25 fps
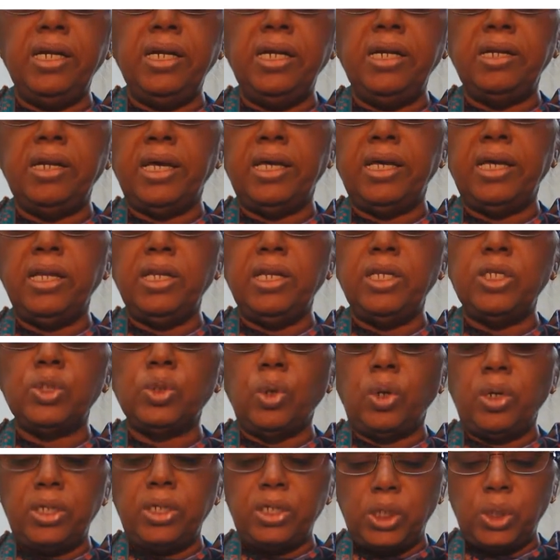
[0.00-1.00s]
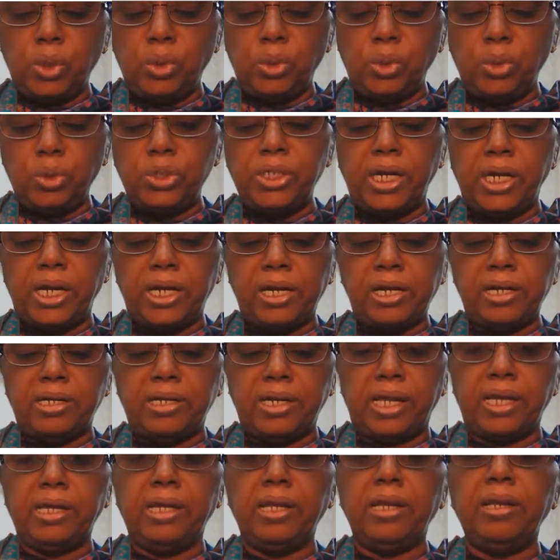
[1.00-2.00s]
triangle is called as urogenital
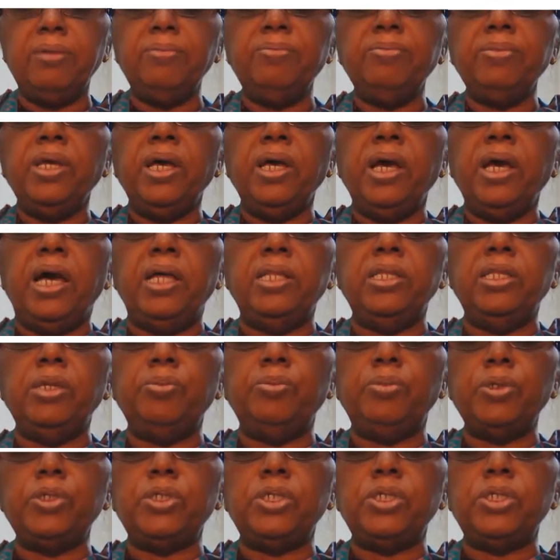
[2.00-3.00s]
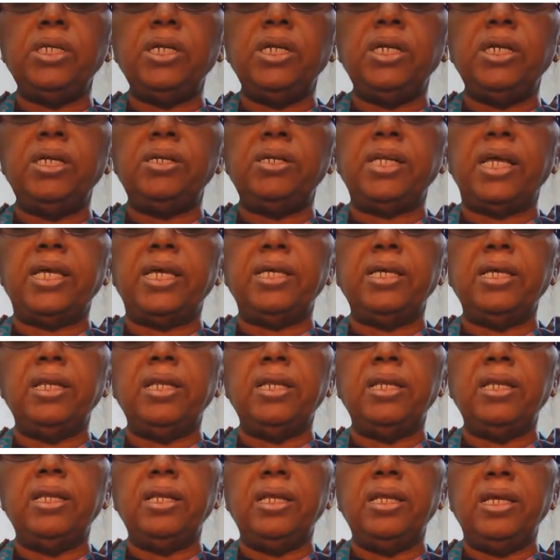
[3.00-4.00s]
triangle and the posterior
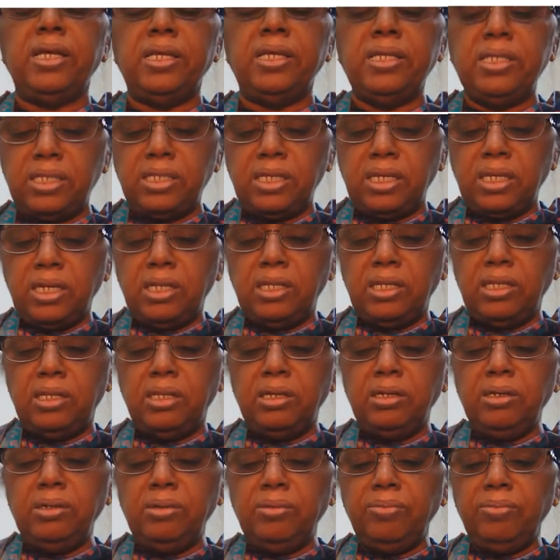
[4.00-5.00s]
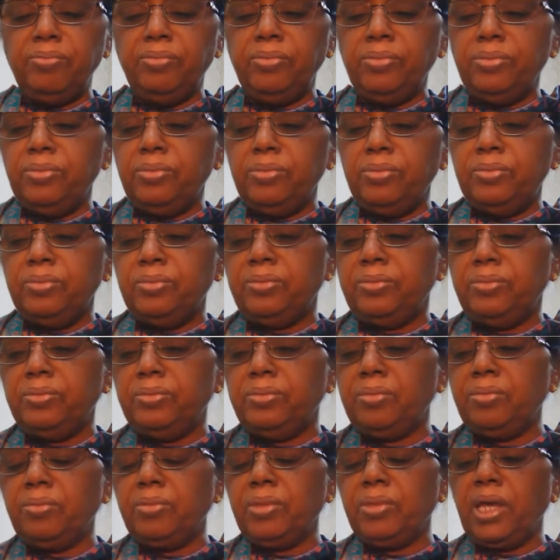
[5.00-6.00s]
triangle is the
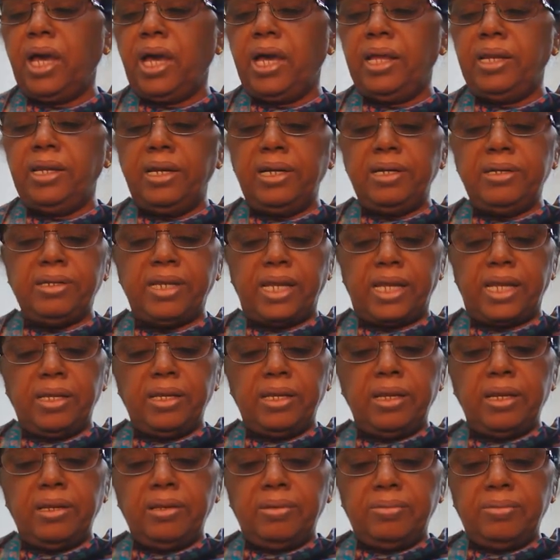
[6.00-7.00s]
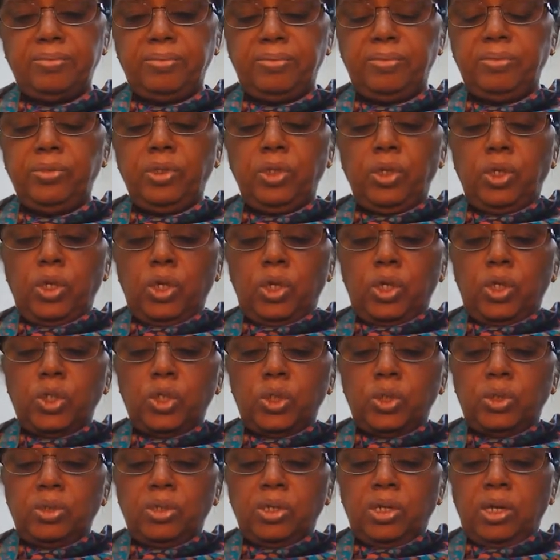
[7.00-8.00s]
anal triangle.
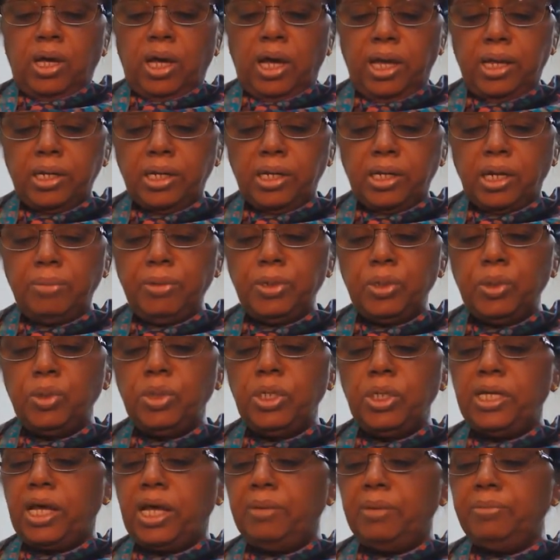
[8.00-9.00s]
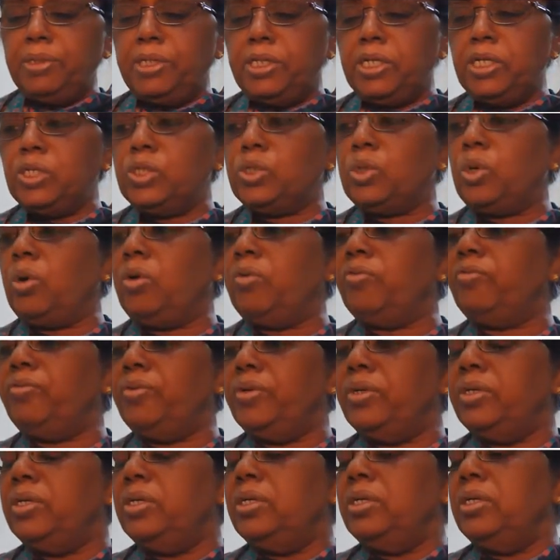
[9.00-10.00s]
And coming to the diameters of
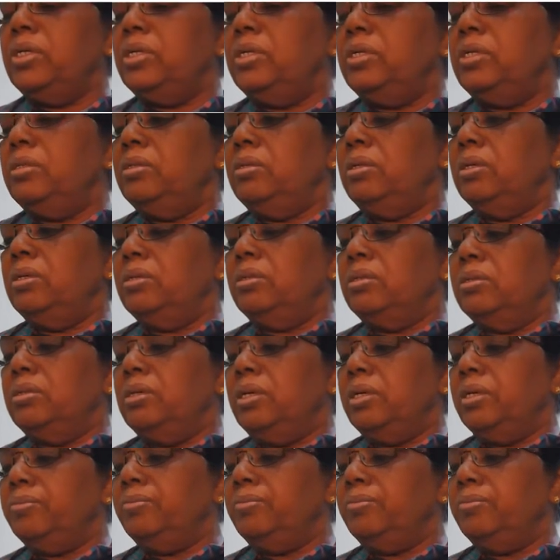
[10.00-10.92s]
the